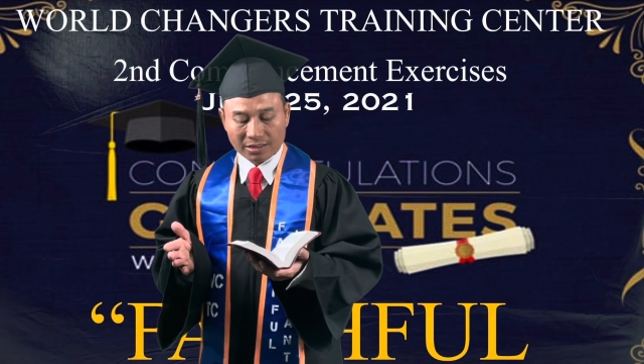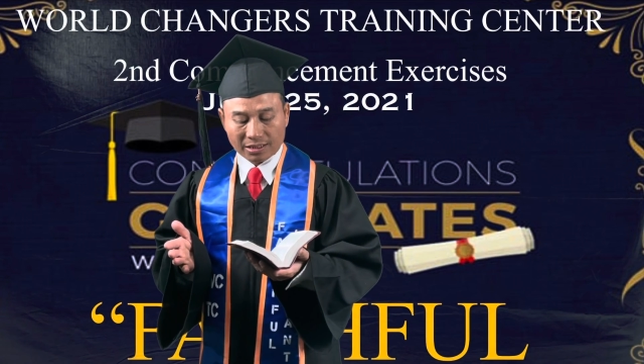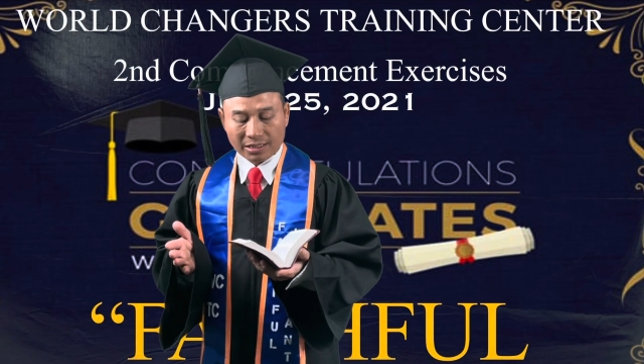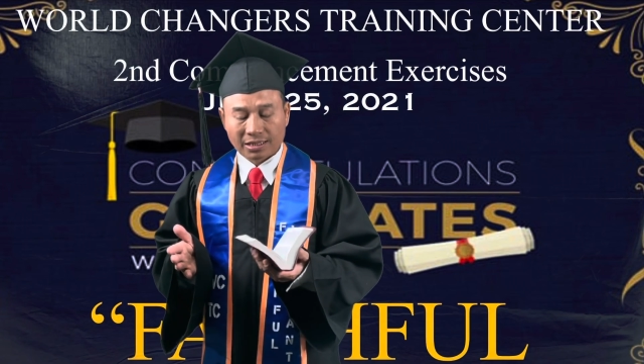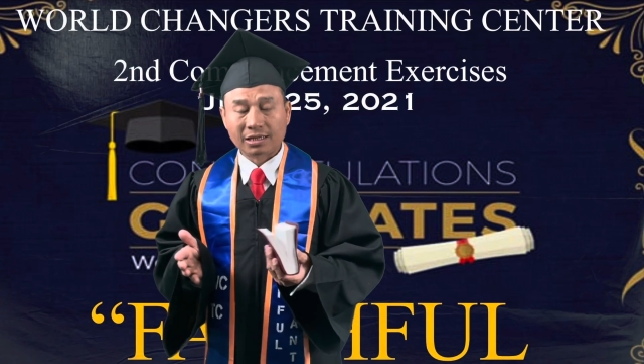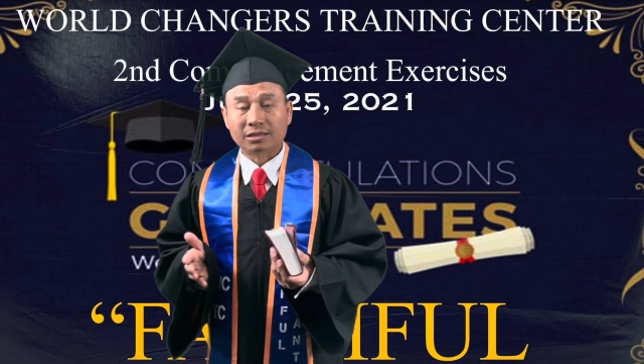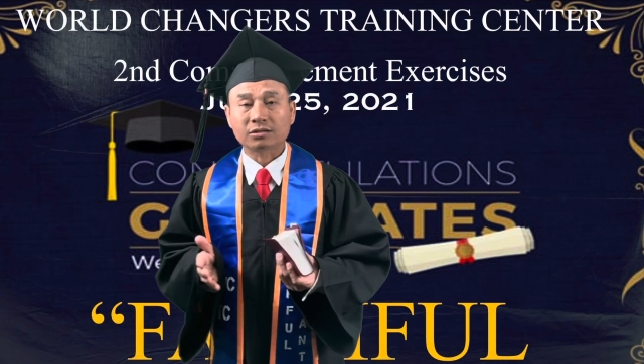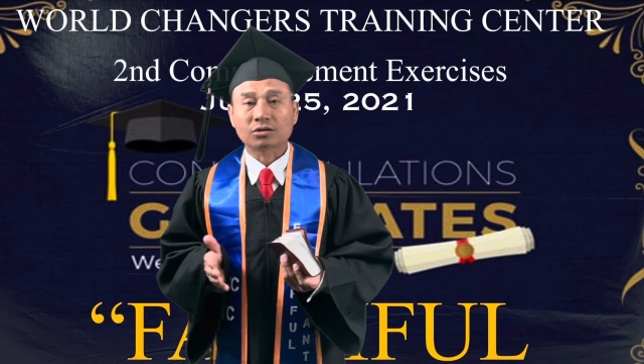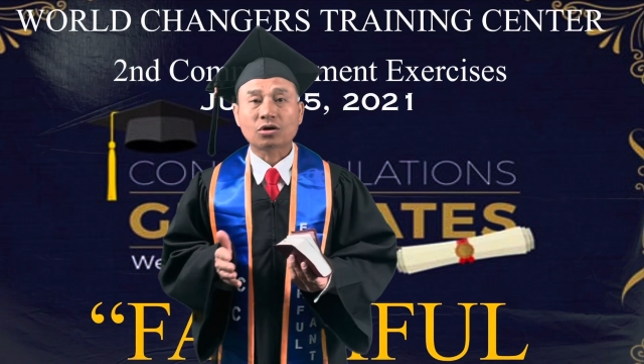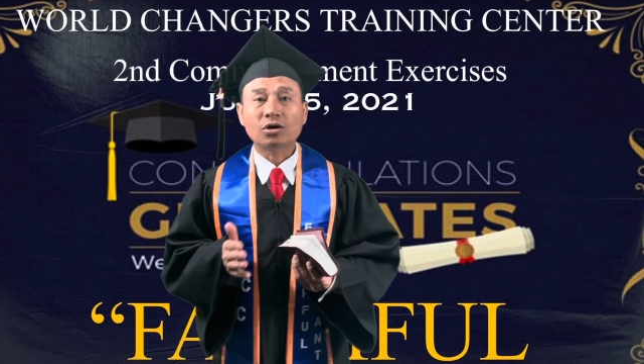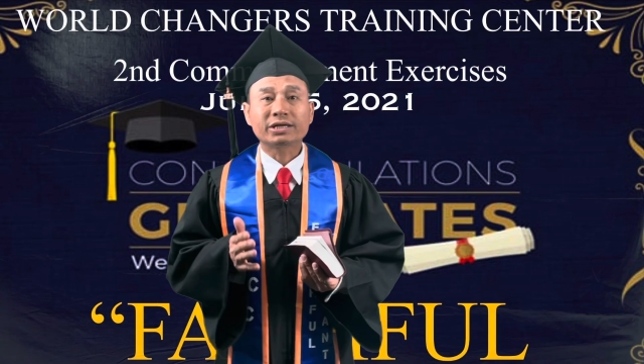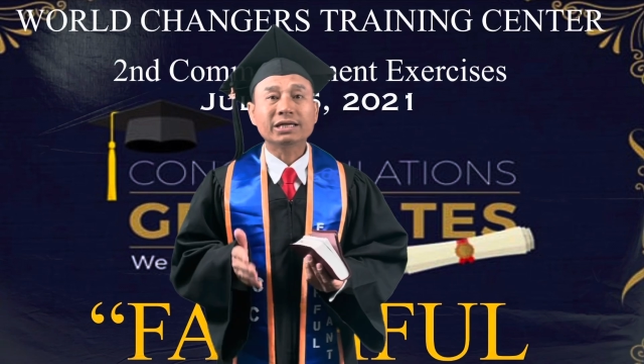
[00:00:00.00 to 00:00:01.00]
and
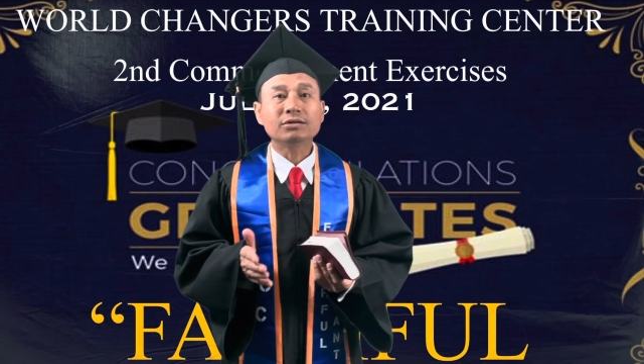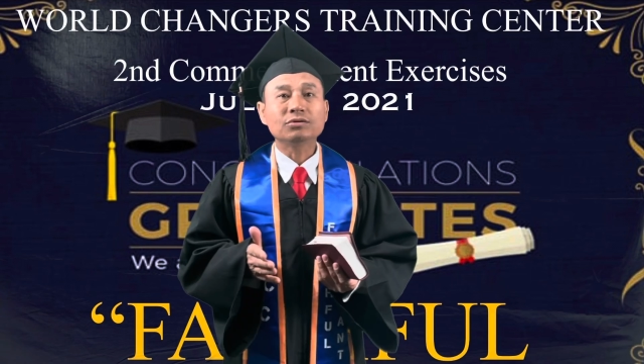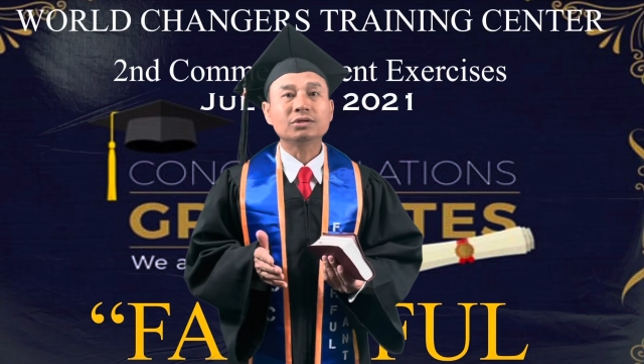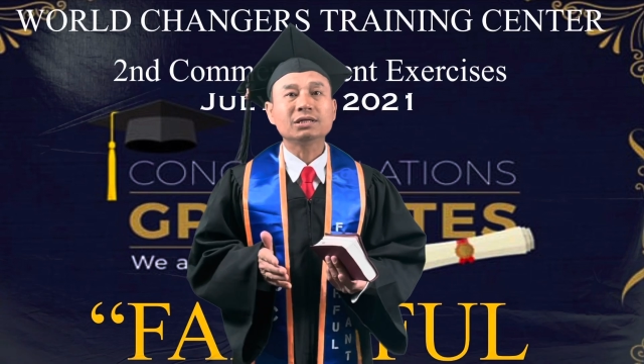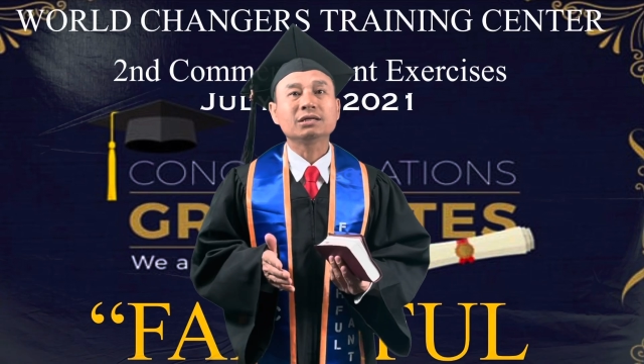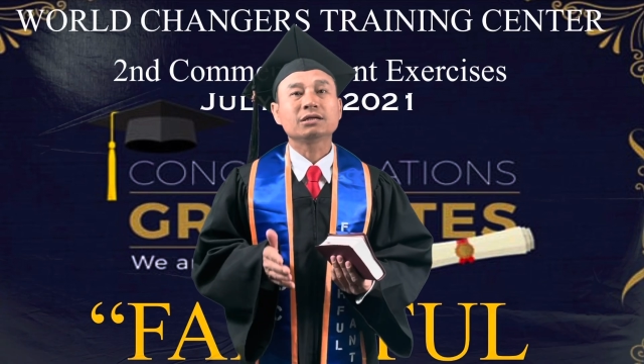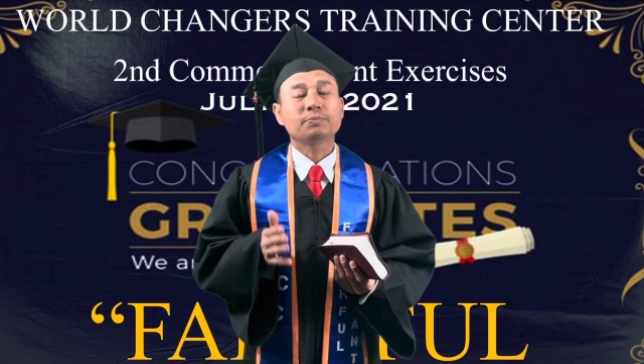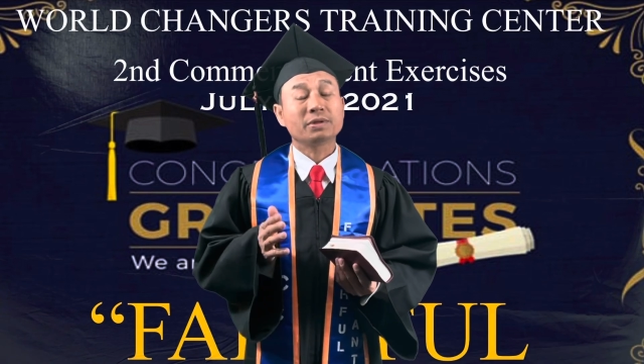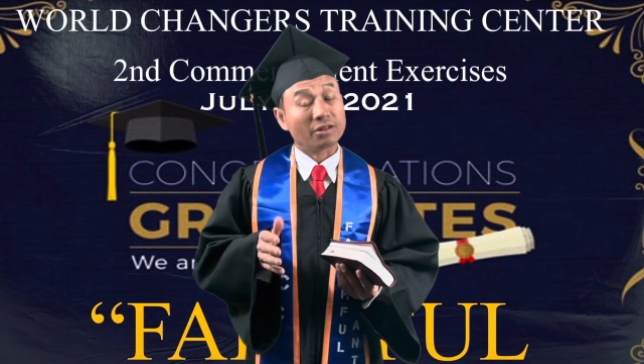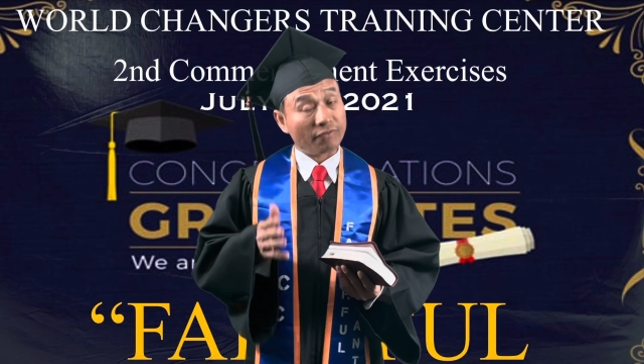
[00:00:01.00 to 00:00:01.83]
continually repeat the